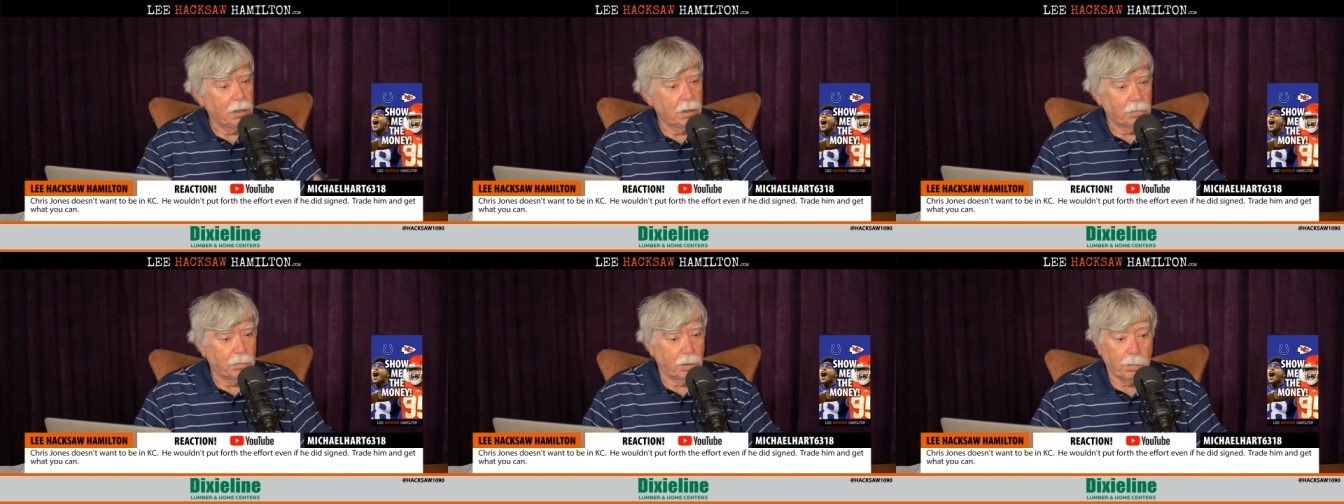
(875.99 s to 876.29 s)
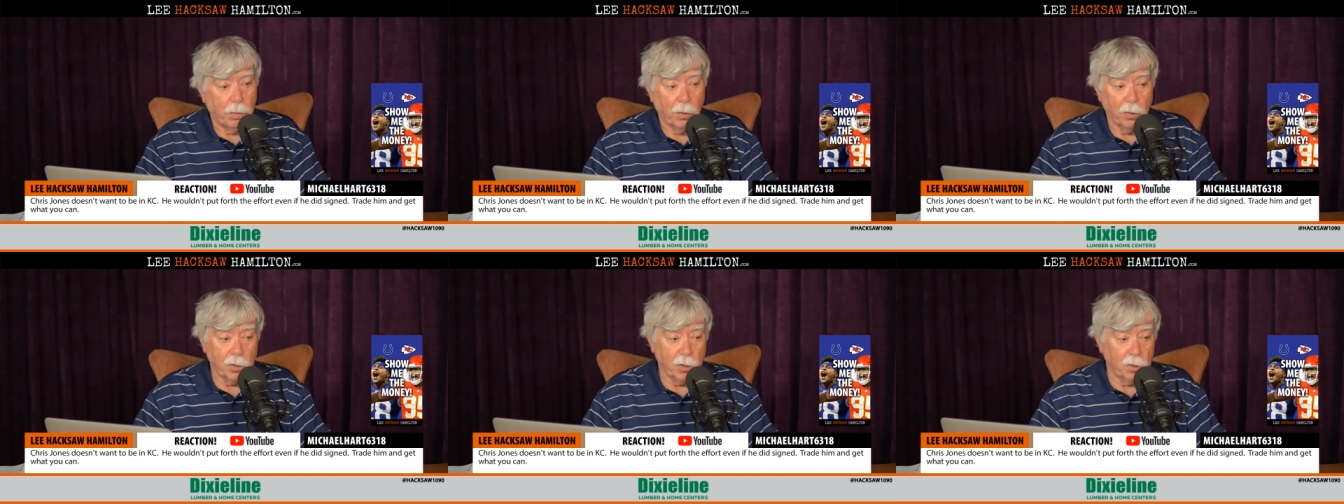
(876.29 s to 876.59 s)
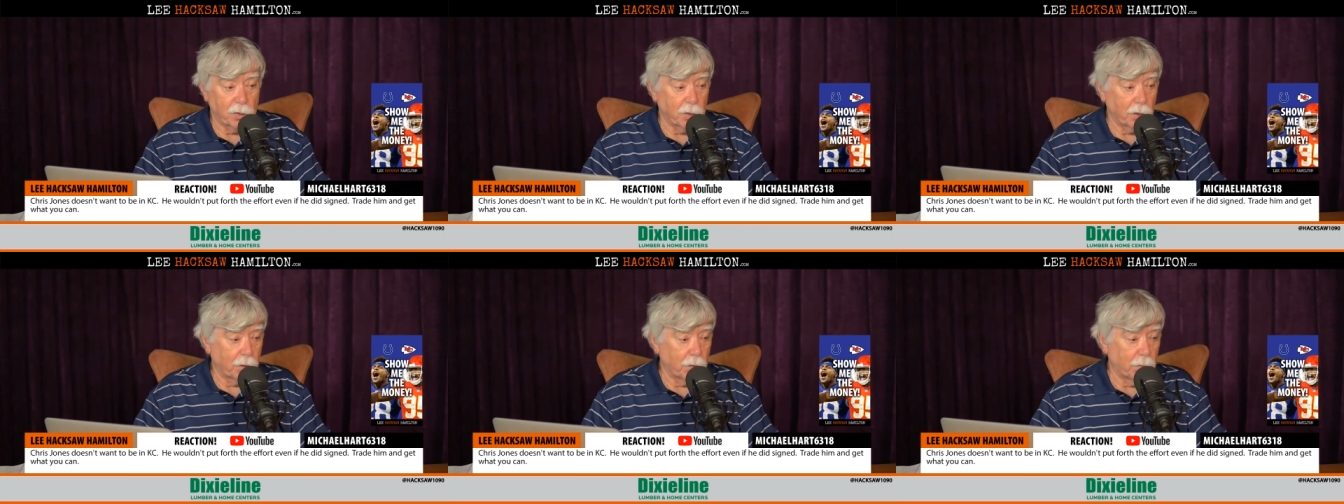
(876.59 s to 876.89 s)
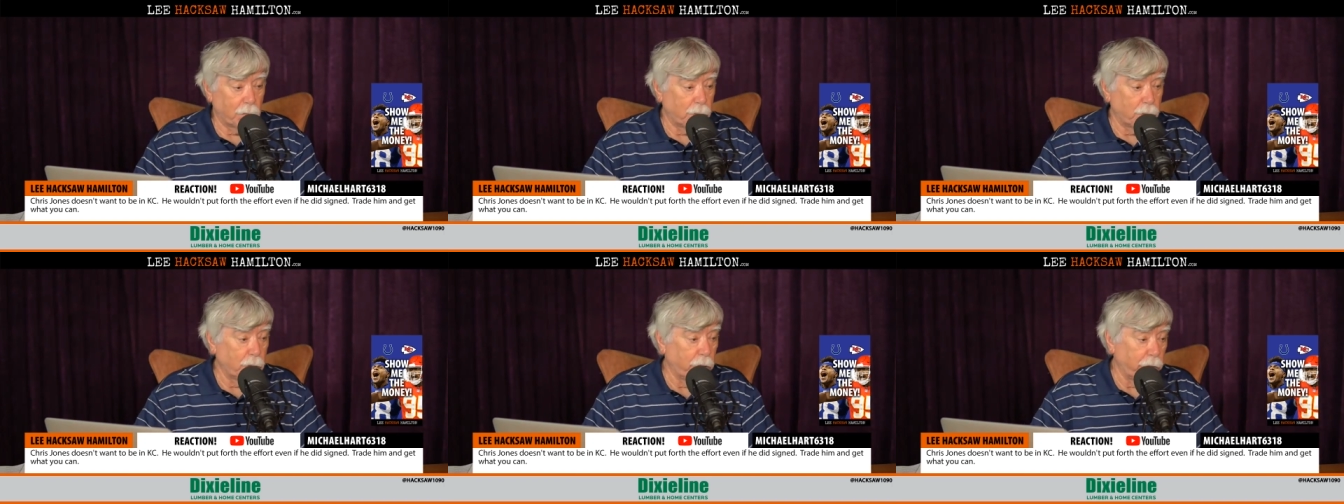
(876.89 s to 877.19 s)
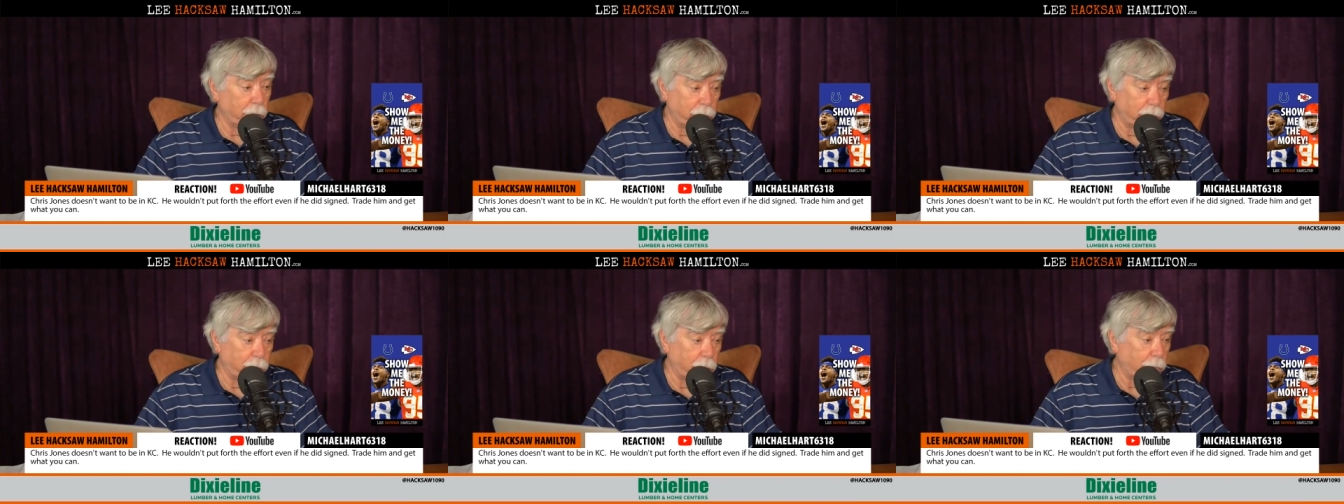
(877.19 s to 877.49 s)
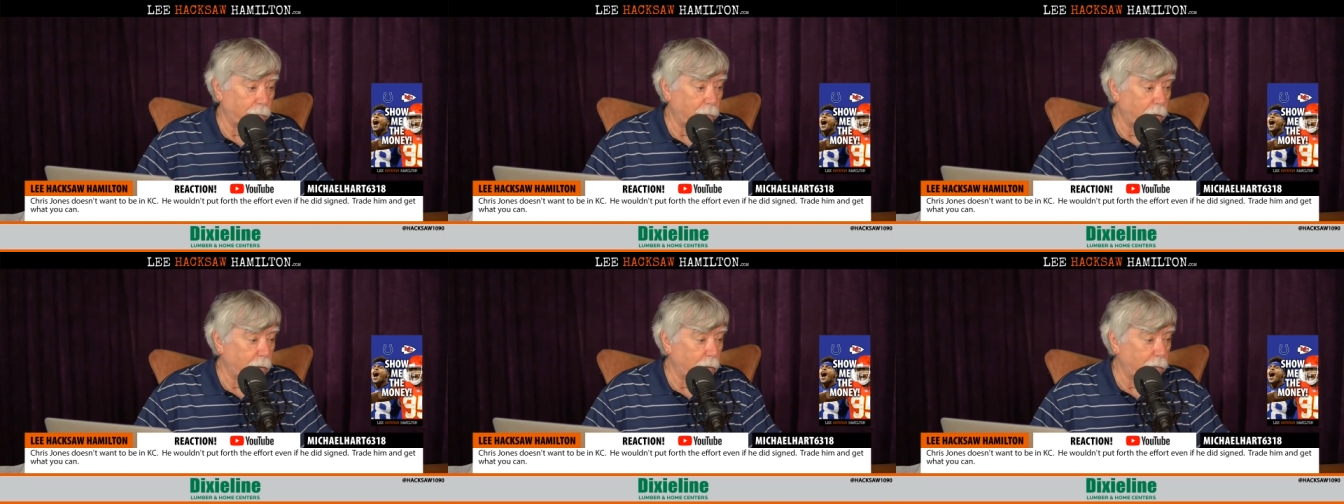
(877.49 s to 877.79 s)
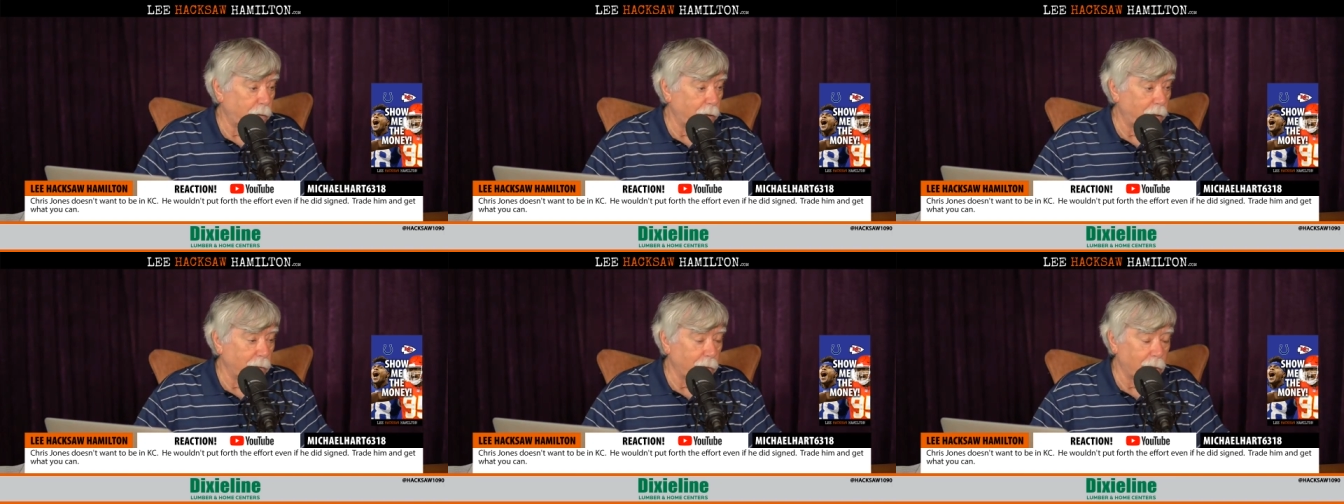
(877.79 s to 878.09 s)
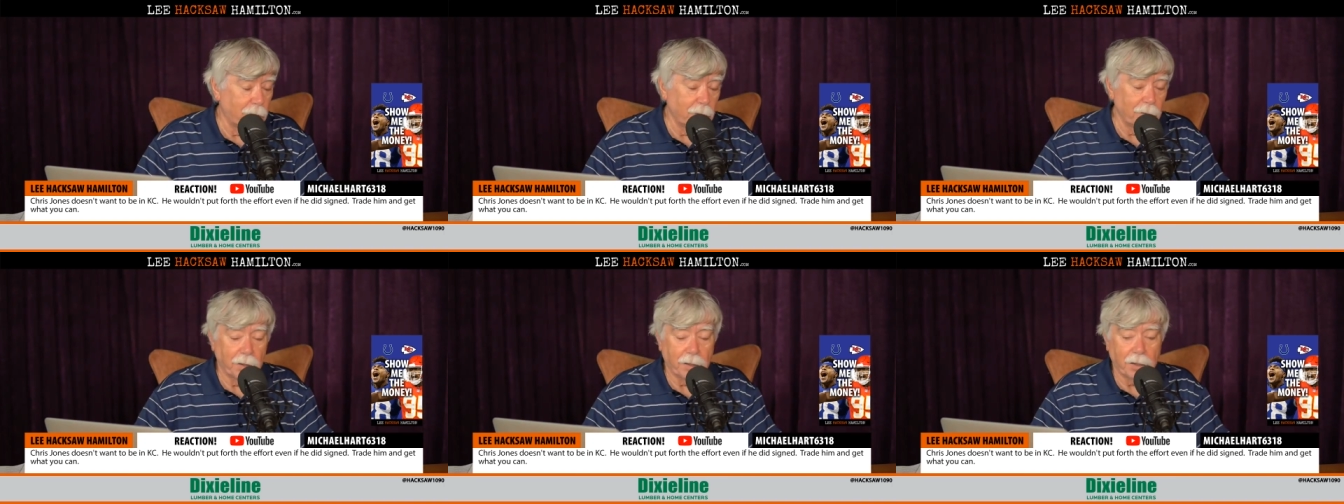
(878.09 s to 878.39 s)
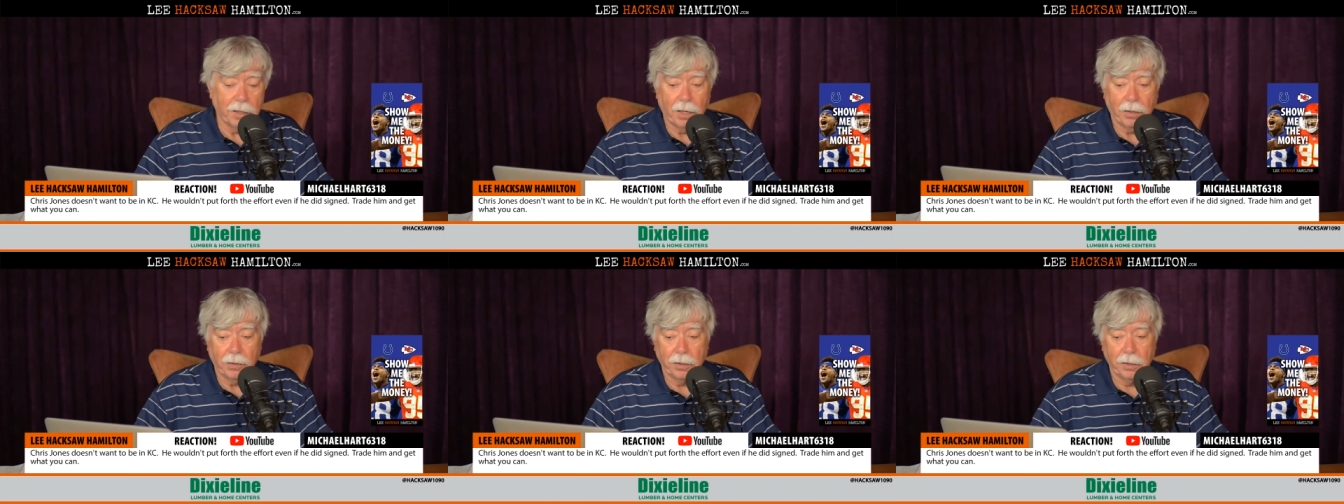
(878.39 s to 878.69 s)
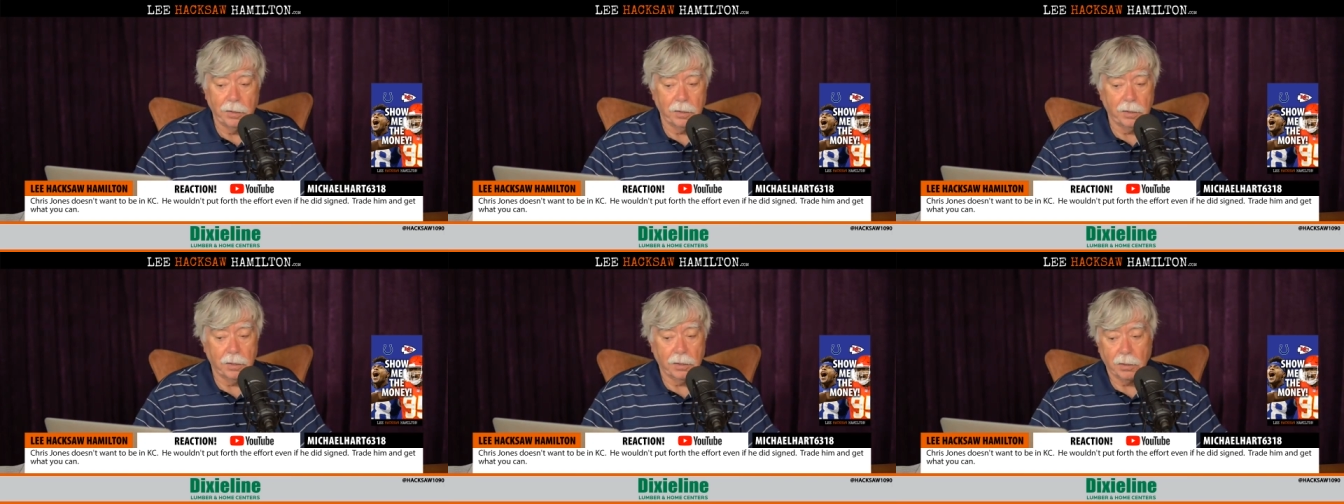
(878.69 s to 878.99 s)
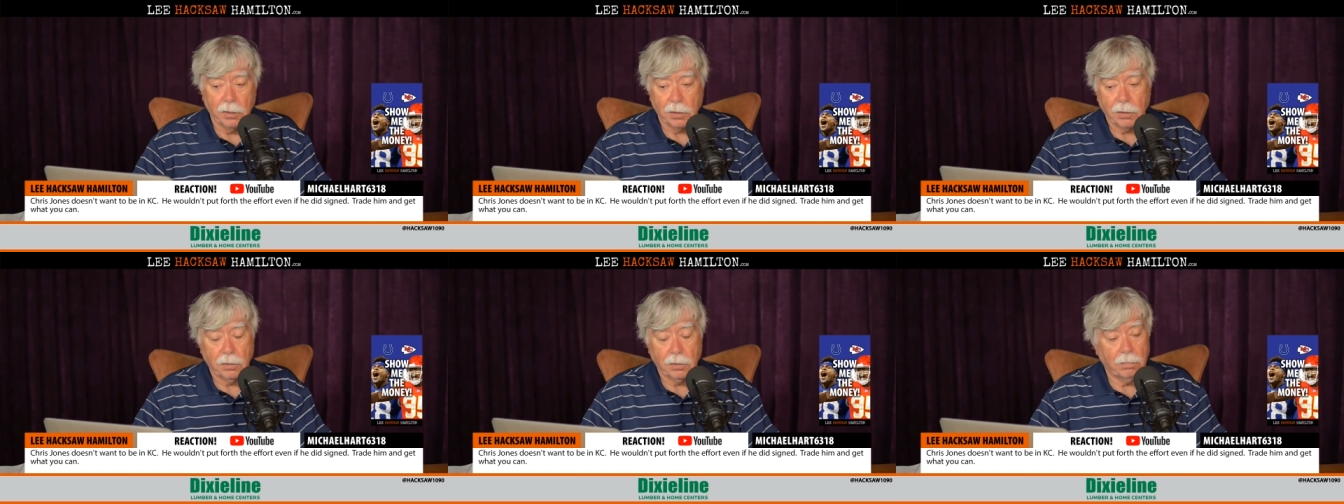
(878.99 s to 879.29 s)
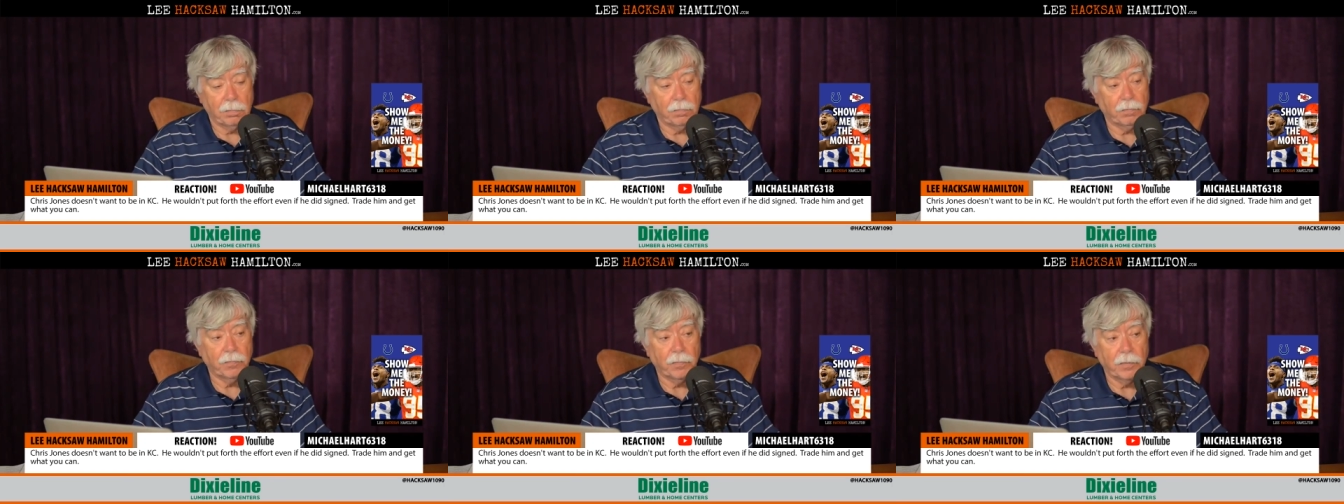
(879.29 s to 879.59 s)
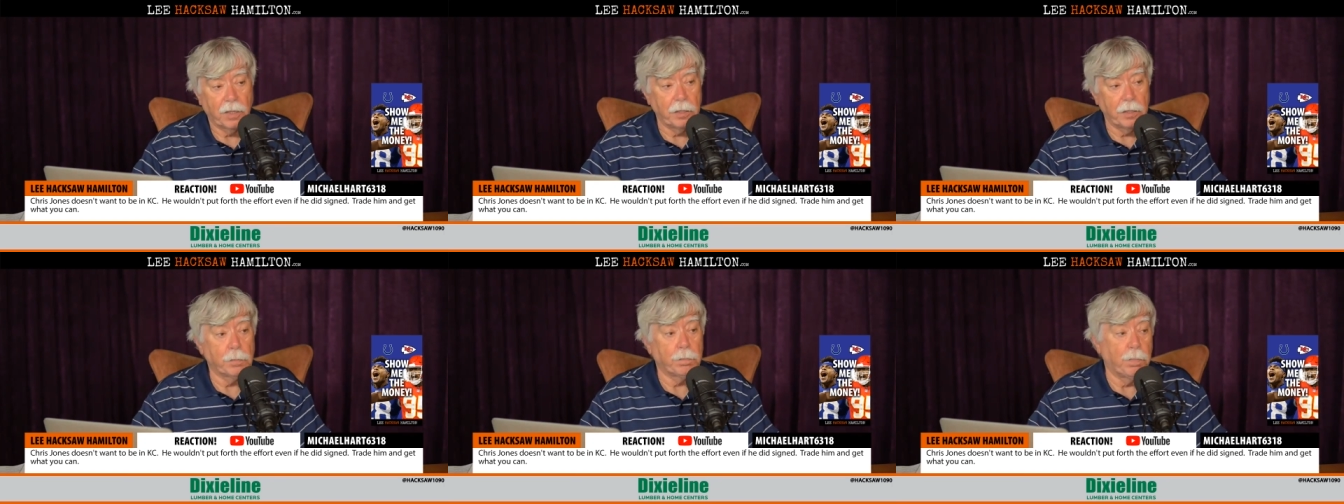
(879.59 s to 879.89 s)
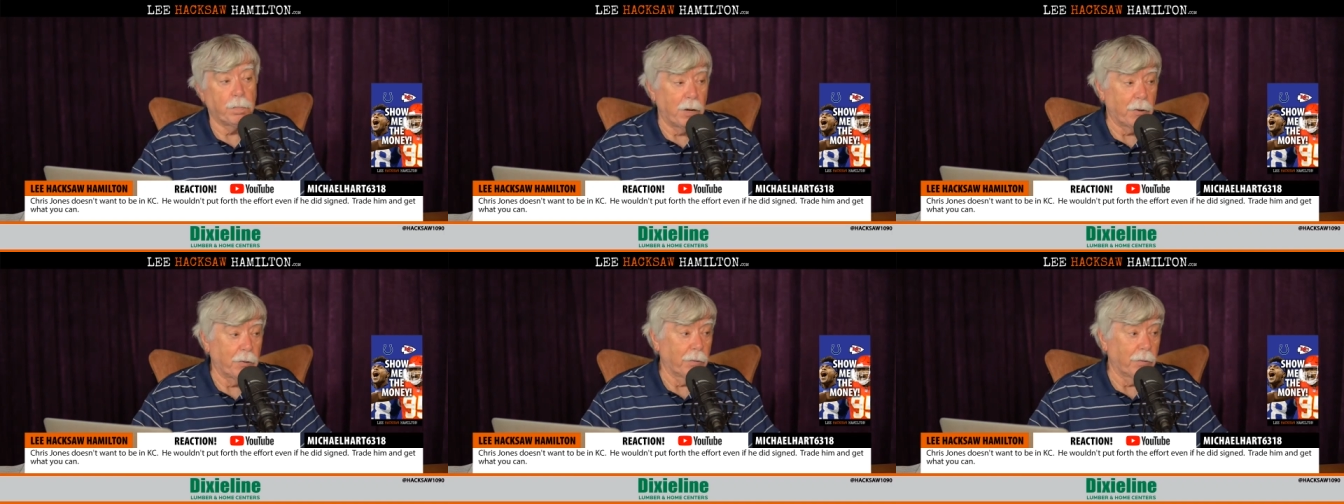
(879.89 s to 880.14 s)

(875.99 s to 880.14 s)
But Bosa's a complete football player. Holy cow, he's just, he's better.